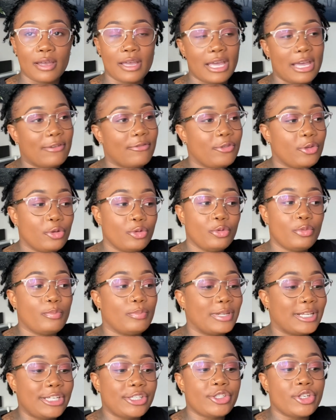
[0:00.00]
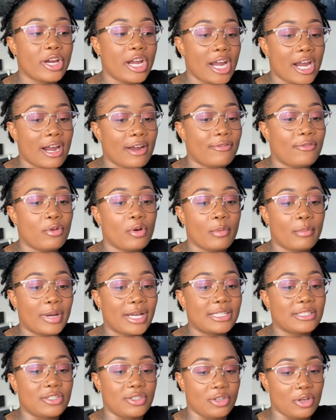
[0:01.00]
If you bleach your hair at 4
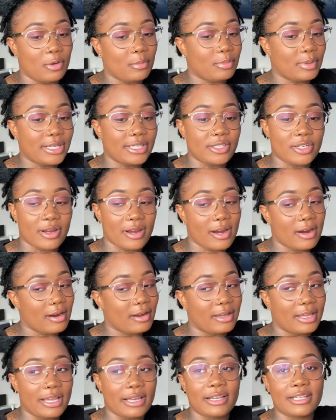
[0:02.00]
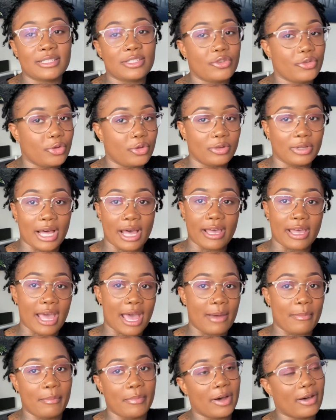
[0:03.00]
months, don't bleach your hair again until you like
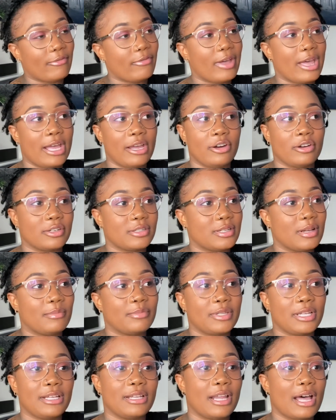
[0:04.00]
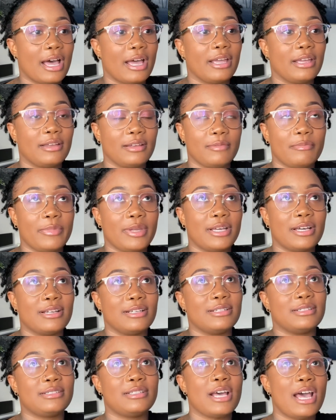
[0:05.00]
at month 8 or something, like,
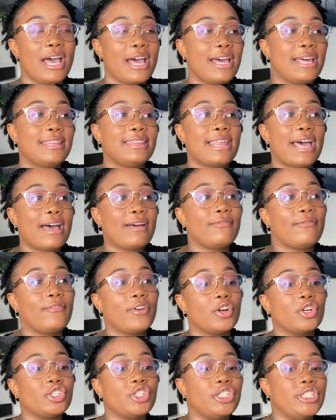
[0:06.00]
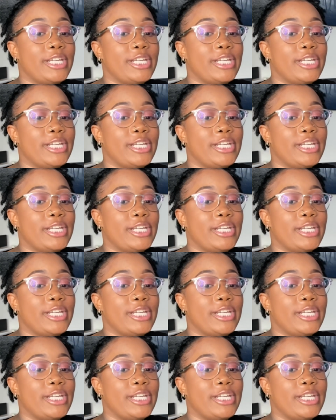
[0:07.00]
because that first